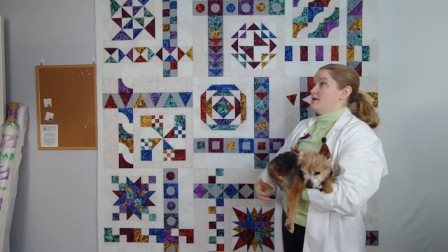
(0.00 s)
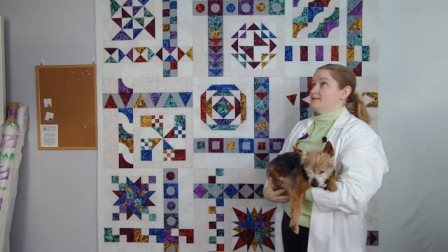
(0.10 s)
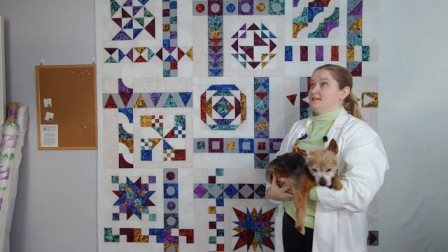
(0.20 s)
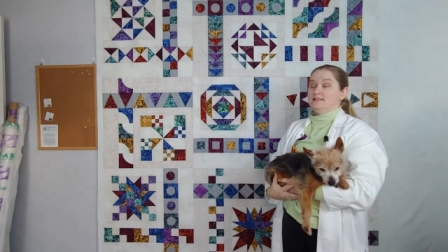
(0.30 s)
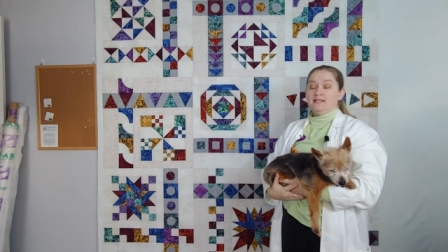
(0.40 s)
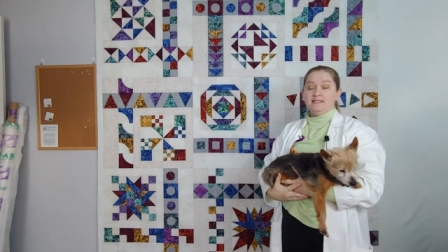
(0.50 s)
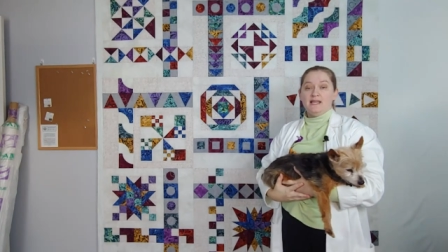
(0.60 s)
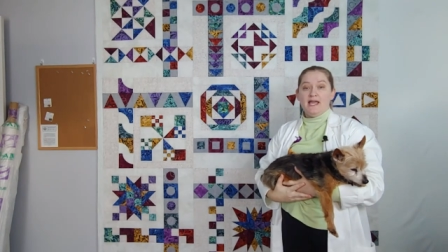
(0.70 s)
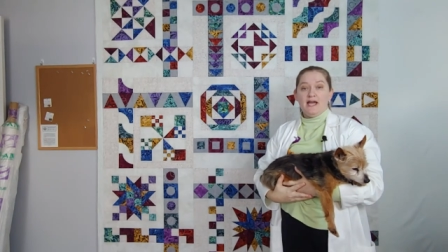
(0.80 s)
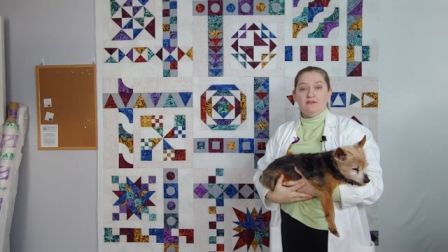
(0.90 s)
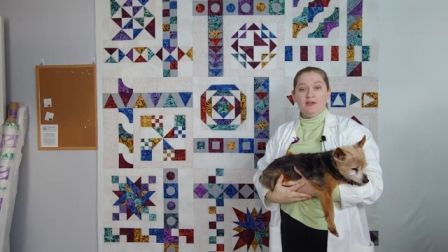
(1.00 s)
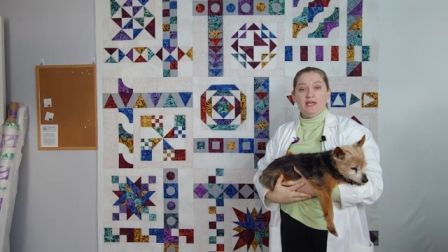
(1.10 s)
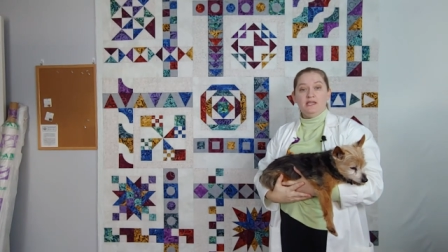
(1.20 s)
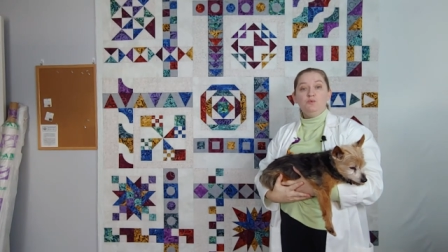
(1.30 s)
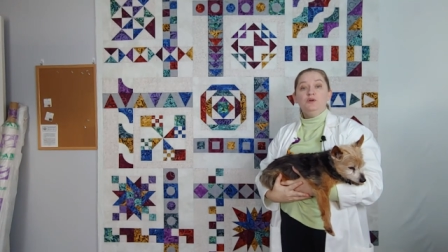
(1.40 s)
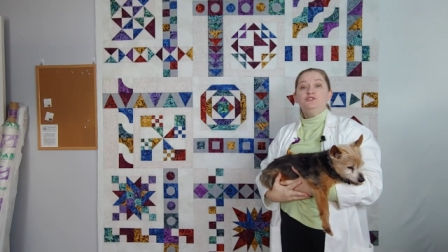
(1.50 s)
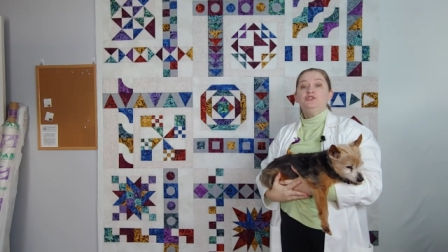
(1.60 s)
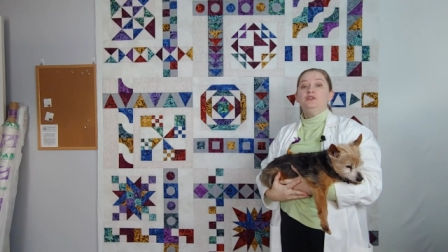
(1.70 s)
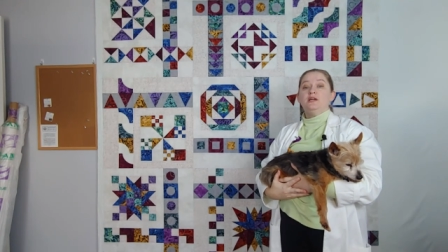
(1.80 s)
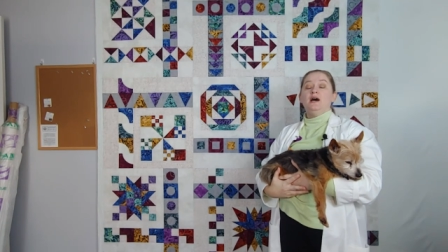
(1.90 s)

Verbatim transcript: is a six and a half, and it wants you to